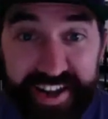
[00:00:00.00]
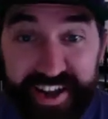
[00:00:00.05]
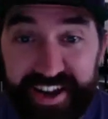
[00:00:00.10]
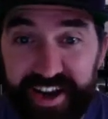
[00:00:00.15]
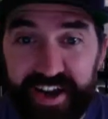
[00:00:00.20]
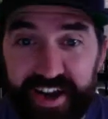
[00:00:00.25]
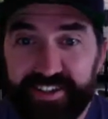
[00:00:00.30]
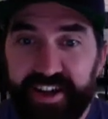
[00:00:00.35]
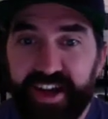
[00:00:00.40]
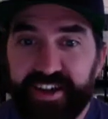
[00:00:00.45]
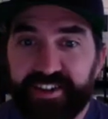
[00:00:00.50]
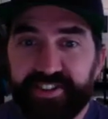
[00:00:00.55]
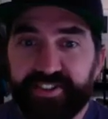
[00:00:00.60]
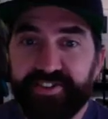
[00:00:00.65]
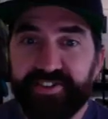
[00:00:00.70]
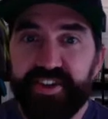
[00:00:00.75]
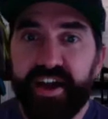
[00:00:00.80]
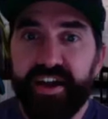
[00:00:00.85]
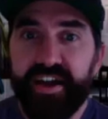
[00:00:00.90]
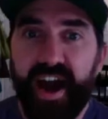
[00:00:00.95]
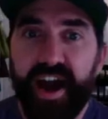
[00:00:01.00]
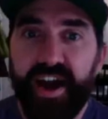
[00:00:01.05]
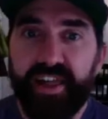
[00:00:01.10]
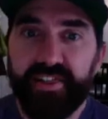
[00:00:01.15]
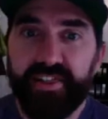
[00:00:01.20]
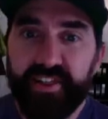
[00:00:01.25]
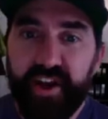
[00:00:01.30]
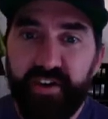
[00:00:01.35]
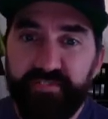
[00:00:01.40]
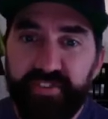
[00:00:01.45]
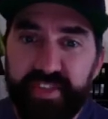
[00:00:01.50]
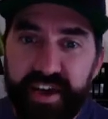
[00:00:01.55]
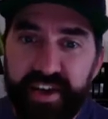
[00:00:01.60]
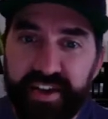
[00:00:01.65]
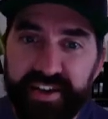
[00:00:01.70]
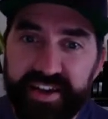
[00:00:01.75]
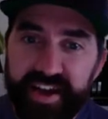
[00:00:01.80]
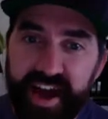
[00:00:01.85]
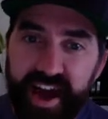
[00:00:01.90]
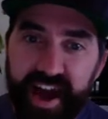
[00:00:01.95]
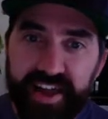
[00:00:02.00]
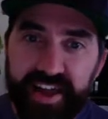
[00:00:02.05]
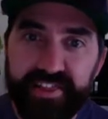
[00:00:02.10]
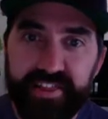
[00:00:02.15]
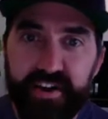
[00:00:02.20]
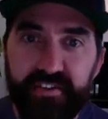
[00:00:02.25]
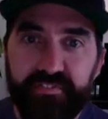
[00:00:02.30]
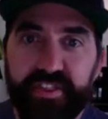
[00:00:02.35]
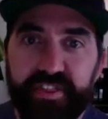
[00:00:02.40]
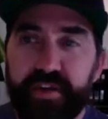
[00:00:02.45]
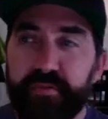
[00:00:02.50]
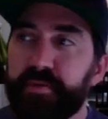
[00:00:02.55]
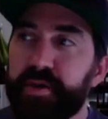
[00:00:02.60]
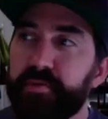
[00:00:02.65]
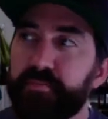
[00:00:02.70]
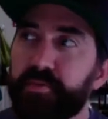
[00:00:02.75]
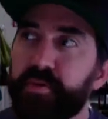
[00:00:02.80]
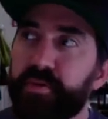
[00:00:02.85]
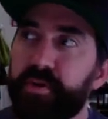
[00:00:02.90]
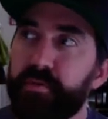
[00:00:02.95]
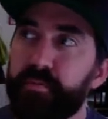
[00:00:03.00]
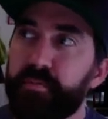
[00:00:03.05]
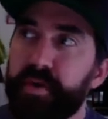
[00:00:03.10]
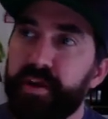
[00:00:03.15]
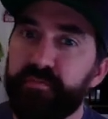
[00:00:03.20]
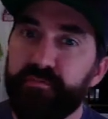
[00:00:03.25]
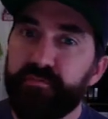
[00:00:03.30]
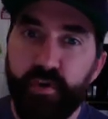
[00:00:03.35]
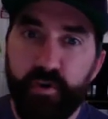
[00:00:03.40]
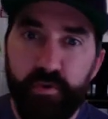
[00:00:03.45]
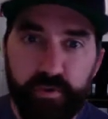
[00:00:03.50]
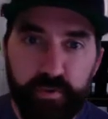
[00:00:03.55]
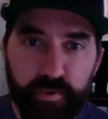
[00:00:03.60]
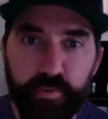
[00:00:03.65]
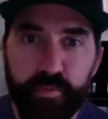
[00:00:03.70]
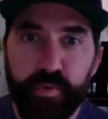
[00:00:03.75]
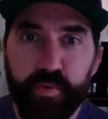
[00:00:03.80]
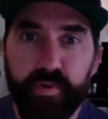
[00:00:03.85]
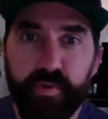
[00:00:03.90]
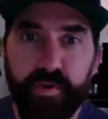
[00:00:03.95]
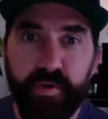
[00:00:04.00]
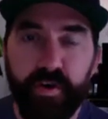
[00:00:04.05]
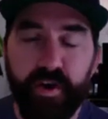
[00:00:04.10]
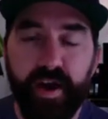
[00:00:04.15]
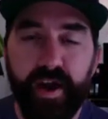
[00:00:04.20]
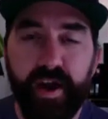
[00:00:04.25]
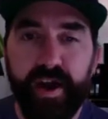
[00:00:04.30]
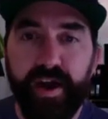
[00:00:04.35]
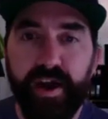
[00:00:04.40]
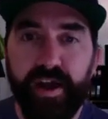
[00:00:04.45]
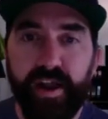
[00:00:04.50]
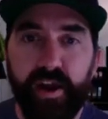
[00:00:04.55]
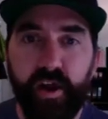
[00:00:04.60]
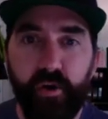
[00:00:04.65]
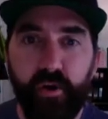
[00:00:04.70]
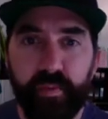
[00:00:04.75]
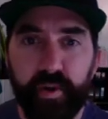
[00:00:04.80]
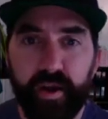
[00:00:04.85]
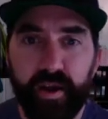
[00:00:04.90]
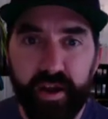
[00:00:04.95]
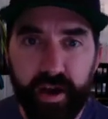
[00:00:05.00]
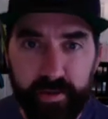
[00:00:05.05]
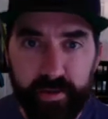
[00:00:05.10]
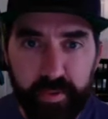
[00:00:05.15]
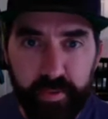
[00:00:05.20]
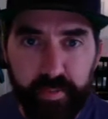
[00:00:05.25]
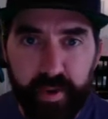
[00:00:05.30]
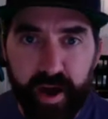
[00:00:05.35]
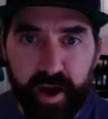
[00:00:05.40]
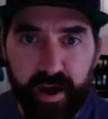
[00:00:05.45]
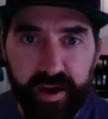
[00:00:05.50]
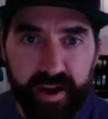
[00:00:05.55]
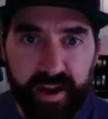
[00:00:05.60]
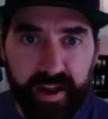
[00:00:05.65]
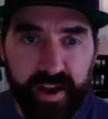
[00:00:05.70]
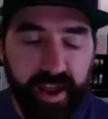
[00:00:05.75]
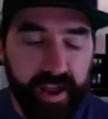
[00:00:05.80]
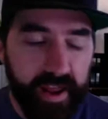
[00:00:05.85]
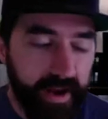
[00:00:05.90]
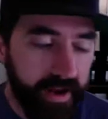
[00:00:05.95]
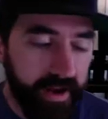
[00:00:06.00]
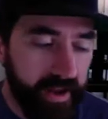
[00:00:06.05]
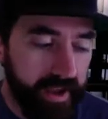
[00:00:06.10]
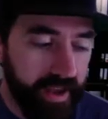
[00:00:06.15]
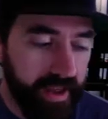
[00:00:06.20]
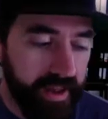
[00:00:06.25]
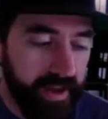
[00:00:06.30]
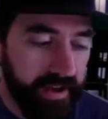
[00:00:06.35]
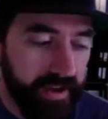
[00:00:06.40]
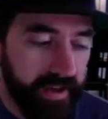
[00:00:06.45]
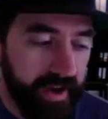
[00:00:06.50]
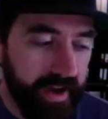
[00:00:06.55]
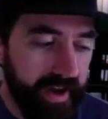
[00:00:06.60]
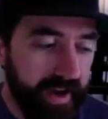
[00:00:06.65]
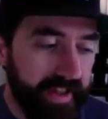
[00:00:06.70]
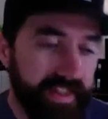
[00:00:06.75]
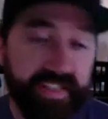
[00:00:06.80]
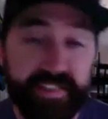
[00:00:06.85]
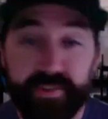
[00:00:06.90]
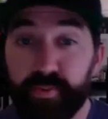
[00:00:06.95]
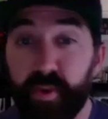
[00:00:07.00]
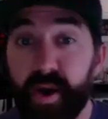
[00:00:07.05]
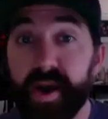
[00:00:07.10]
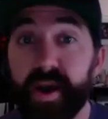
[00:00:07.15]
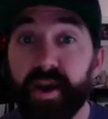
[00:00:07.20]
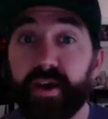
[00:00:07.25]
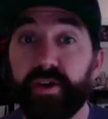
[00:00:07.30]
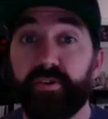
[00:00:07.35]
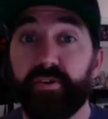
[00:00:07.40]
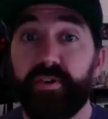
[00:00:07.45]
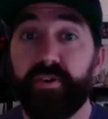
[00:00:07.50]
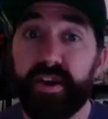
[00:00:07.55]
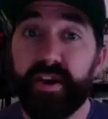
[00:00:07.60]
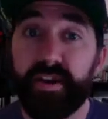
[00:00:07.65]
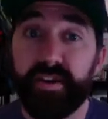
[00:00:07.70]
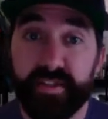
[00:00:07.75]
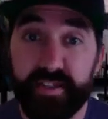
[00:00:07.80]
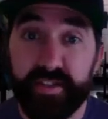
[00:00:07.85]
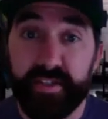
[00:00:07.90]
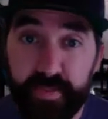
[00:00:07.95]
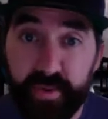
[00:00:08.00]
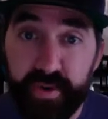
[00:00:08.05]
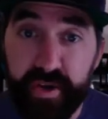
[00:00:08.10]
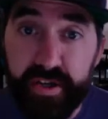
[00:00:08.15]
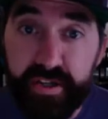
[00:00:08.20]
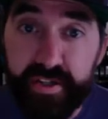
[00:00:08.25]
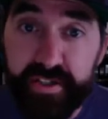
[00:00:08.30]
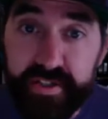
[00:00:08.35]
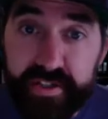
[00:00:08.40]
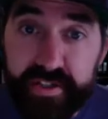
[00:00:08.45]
And I just like, I love that people are being vulnerable and opening up about it. And that's why I created this book, is